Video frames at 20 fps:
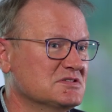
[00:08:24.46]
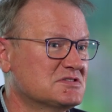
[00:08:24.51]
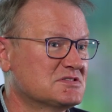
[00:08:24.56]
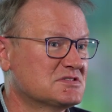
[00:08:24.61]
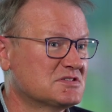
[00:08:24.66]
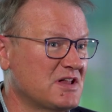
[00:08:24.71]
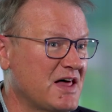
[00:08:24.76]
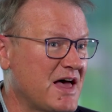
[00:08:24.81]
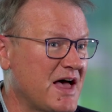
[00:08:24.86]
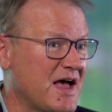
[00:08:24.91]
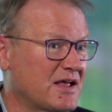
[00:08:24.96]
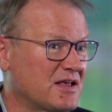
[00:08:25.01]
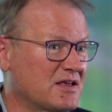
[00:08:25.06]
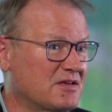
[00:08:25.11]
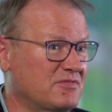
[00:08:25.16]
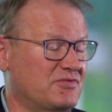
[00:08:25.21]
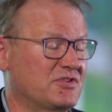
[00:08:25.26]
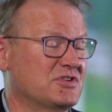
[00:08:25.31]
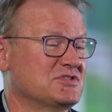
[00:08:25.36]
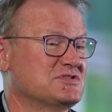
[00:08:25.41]

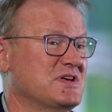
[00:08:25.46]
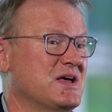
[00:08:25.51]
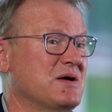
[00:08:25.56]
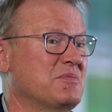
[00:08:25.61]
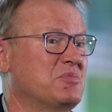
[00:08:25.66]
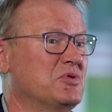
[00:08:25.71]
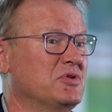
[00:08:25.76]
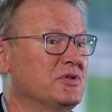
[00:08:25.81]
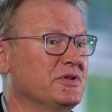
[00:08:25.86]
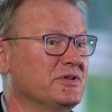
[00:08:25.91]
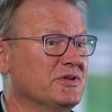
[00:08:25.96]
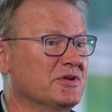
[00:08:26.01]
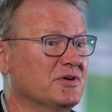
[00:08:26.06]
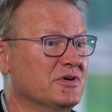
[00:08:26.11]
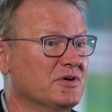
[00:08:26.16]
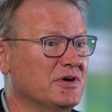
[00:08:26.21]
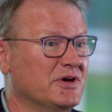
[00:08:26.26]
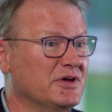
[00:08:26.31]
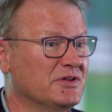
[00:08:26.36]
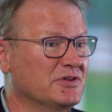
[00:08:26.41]
slack, for example, in
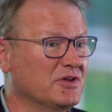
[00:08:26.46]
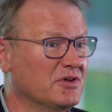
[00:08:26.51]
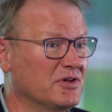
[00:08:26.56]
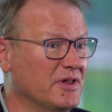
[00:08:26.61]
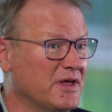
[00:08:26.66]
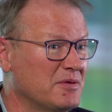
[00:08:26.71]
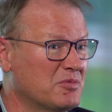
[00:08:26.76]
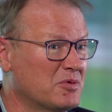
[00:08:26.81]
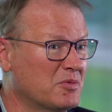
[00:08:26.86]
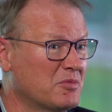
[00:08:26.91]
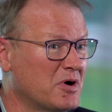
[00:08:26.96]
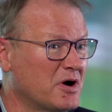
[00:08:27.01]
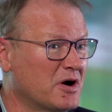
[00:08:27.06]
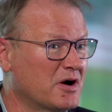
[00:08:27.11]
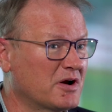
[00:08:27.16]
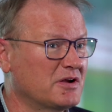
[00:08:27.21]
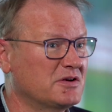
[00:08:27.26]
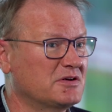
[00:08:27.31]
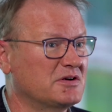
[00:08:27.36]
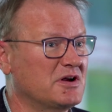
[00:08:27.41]
the labor
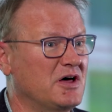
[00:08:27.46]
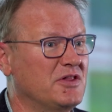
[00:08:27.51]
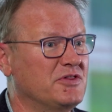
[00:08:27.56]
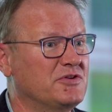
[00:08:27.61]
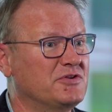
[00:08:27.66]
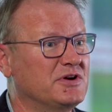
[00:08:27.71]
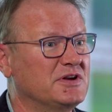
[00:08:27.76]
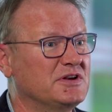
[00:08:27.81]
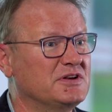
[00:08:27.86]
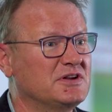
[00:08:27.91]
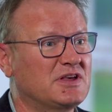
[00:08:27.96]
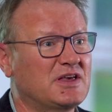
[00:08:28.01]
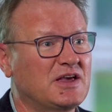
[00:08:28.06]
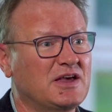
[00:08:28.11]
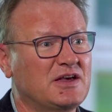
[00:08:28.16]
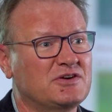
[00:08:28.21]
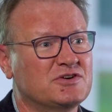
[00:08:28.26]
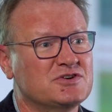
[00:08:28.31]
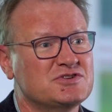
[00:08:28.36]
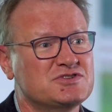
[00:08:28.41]
market and other
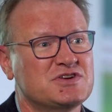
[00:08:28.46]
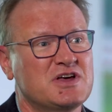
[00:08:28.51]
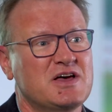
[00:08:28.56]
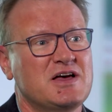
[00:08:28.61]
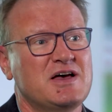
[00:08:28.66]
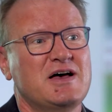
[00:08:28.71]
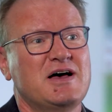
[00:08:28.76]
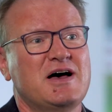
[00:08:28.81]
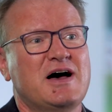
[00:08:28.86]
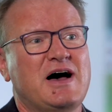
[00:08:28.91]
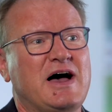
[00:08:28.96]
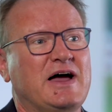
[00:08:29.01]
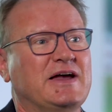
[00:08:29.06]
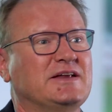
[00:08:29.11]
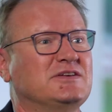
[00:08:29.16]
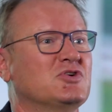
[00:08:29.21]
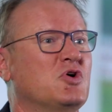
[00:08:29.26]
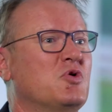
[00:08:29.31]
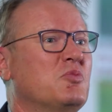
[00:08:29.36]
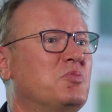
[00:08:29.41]
indicators, I
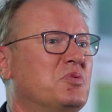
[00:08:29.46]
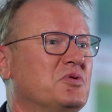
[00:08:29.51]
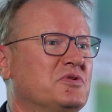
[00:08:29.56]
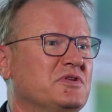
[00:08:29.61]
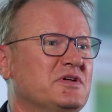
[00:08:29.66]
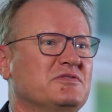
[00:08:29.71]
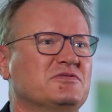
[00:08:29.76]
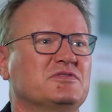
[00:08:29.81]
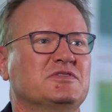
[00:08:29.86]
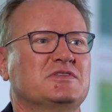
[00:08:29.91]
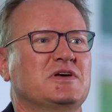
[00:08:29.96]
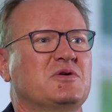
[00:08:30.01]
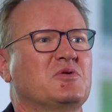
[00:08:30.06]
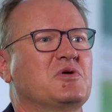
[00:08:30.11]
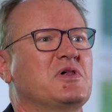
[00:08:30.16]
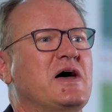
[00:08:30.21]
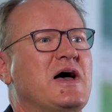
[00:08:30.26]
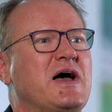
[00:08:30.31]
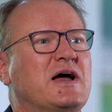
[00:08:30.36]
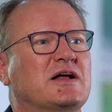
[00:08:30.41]
don't believe that they
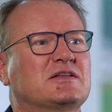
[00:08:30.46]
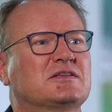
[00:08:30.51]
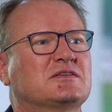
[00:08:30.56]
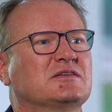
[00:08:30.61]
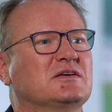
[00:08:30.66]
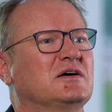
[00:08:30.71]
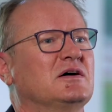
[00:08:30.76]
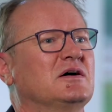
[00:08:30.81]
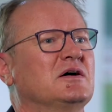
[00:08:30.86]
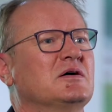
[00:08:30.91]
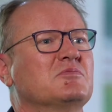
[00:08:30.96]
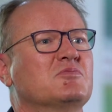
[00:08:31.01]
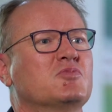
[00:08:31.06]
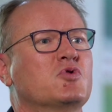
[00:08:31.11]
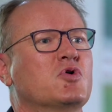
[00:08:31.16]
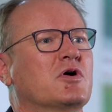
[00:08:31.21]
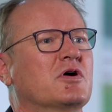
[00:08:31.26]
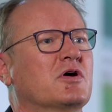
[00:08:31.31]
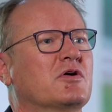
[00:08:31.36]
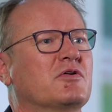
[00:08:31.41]
will act
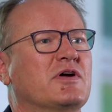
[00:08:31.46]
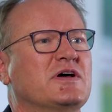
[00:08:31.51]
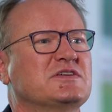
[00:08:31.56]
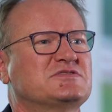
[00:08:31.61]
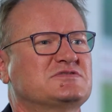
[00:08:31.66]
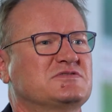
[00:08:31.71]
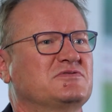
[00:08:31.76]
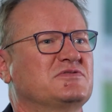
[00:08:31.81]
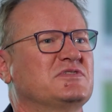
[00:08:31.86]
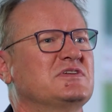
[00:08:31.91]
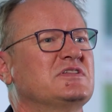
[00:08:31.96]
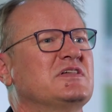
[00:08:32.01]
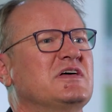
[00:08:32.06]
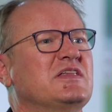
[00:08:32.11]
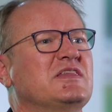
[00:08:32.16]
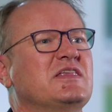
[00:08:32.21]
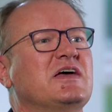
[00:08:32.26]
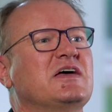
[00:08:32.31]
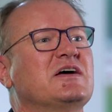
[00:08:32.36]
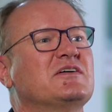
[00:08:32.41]
more aggressively
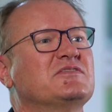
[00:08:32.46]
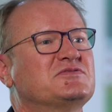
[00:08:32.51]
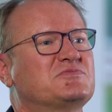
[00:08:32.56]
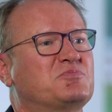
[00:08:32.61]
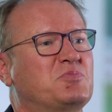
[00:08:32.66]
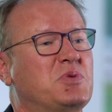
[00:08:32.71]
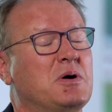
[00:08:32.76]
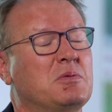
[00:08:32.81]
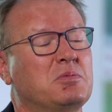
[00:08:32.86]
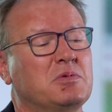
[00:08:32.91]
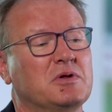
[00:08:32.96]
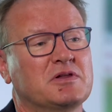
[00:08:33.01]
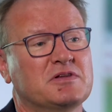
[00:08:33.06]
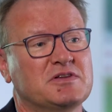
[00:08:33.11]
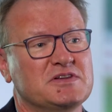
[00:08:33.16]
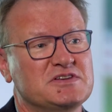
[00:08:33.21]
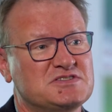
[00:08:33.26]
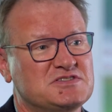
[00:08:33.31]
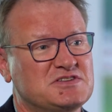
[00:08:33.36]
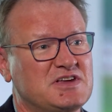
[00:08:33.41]
than they have
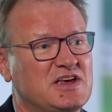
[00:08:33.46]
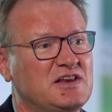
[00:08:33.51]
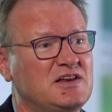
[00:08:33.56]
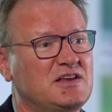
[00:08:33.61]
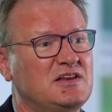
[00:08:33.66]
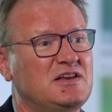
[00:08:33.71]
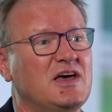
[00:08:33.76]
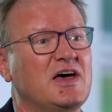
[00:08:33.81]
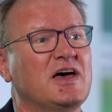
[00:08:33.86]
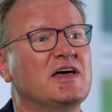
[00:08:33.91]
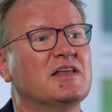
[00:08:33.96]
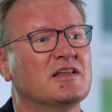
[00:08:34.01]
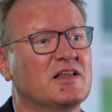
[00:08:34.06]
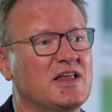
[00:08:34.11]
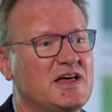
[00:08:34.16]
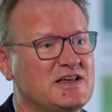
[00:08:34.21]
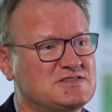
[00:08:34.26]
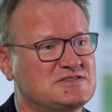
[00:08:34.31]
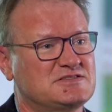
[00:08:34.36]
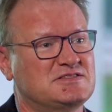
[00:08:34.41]
publicly stated
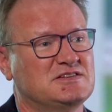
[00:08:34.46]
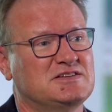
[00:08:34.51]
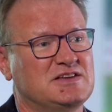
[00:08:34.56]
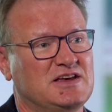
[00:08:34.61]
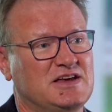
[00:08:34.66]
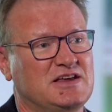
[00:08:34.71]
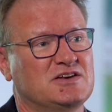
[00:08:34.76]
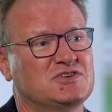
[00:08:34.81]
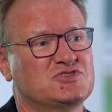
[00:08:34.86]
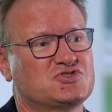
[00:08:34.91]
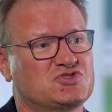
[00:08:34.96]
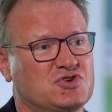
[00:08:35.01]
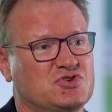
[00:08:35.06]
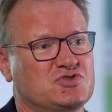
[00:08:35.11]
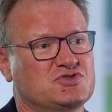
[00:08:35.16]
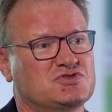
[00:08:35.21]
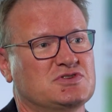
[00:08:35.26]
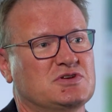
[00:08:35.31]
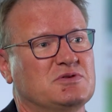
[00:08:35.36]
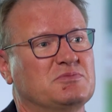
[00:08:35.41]
unless the data
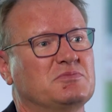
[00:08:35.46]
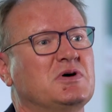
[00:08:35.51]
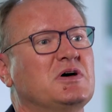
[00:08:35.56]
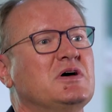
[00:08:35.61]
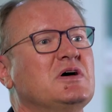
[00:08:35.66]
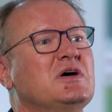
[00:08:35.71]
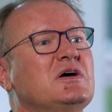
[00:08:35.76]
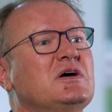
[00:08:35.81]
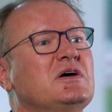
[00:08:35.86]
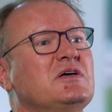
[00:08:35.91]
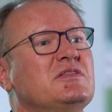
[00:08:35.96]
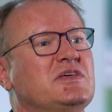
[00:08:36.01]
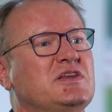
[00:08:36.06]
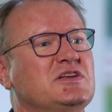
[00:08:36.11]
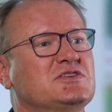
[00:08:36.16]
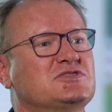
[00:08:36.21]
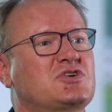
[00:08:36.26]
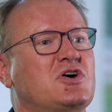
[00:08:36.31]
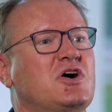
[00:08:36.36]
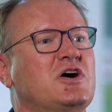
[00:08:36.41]
shows them that
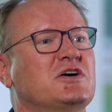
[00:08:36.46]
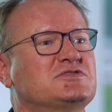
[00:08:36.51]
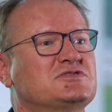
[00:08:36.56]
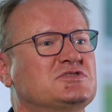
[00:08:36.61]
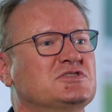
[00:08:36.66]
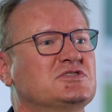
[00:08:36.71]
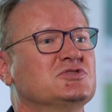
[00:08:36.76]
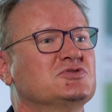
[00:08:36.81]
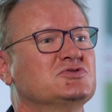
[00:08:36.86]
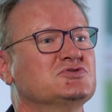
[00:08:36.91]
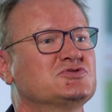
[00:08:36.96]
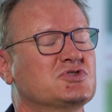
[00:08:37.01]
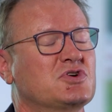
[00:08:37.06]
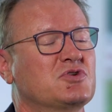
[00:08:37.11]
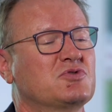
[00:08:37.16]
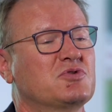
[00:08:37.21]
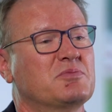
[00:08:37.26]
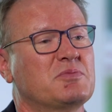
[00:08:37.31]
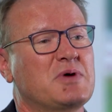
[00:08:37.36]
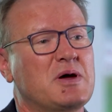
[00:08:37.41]
it's cause to do
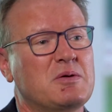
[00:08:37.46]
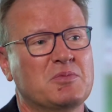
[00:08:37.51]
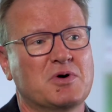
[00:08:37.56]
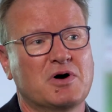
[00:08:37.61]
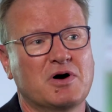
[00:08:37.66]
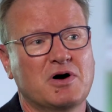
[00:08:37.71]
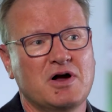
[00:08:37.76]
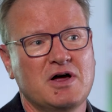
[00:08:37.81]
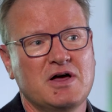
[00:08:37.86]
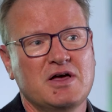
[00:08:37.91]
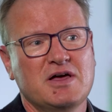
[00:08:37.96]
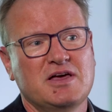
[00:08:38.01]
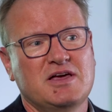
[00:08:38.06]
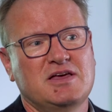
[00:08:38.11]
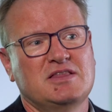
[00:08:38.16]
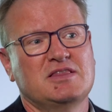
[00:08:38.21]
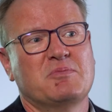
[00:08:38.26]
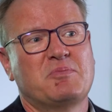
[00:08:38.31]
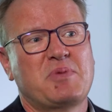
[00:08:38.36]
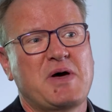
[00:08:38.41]
so. Remember,
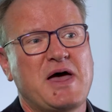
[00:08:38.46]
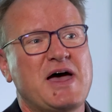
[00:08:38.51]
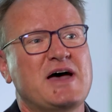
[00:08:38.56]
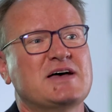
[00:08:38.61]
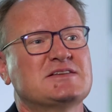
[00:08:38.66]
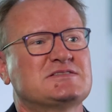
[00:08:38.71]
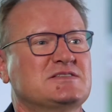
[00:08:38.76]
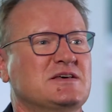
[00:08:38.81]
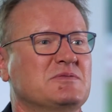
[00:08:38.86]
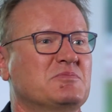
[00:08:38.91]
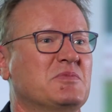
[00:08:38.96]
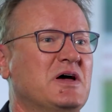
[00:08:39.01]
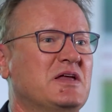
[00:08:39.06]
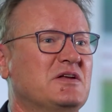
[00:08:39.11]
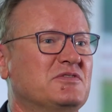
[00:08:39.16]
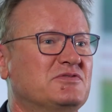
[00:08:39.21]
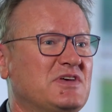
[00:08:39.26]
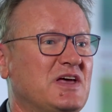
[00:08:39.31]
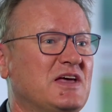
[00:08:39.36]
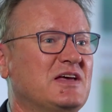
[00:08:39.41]
in the past, they might
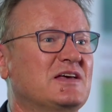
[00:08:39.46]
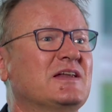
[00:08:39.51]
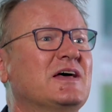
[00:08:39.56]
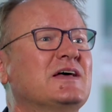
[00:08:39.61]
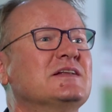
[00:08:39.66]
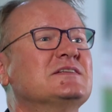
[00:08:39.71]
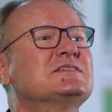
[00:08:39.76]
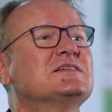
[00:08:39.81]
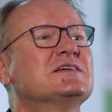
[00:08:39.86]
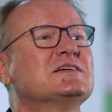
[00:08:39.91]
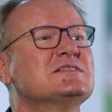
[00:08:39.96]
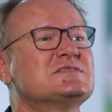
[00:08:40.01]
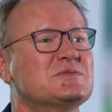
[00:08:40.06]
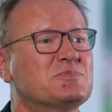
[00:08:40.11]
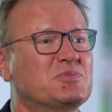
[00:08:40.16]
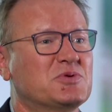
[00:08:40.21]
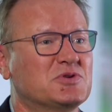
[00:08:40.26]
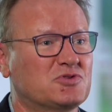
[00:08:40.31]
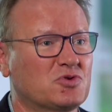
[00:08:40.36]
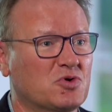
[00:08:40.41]
have taken
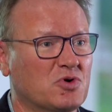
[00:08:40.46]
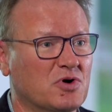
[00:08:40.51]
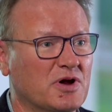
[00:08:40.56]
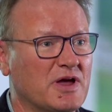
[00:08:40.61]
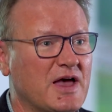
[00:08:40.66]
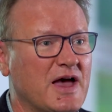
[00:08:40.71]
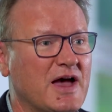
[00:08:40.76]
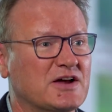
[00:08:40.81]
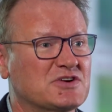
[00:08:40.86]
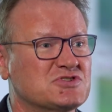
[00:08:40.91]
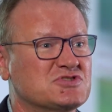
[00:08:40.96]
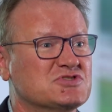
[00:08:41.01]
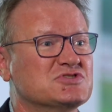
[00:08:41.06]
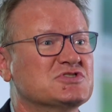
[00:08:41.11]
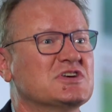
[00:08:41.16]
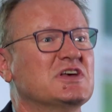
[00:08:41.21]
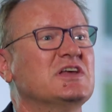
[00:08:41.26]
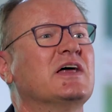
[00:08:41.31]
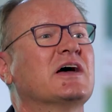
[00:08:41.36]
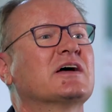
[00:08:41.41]
anticipatory
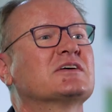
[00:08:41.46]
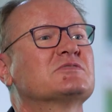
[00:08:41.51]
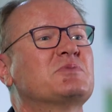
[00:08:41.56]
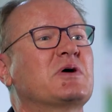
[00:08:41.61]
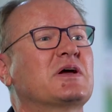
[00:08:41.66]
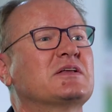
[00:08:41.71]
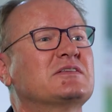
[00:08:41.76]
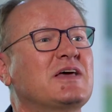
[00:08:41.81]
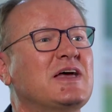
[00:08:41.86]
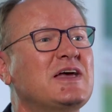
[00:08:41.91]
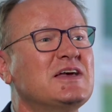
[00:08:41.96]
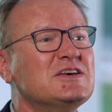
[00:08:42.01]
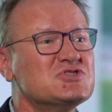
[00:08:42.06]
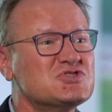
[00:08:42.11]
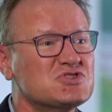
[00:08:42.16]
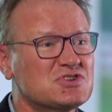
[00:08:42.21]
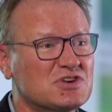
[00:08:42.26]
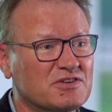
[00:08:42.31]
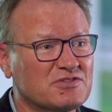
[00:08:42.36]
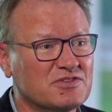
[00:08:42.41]
actions in
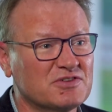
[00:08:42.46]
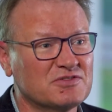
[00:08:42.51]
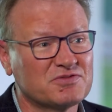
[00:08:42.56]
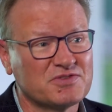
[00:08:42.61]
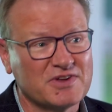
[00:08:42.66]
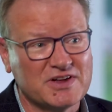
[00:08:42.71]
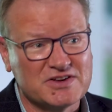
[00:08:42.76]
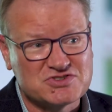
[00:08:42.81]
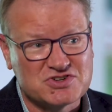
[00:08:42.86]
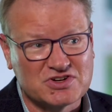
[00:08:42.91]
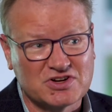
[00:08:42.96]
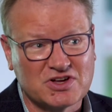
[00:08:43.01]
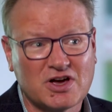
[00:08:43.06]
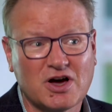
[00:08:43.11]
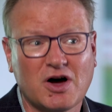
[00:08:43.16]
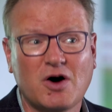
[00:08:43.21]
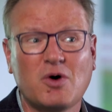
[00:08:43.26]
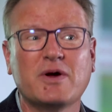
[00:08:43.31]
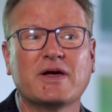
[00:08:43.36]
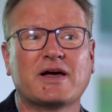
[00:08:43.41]
expectation of inflation
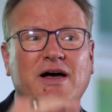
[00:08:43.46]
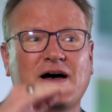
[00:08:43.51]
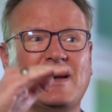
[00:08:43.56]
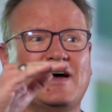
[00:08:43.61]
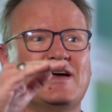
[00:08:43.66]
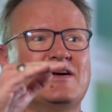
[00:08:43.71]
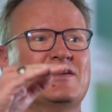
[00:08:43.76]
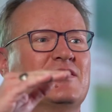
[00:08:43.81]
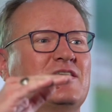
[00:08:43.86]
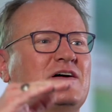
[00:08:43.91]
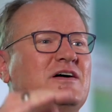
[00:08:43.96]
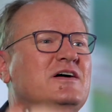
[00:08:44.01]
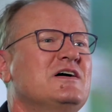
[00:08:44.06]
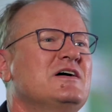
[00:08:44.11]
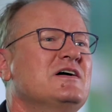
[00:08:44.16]
going higher.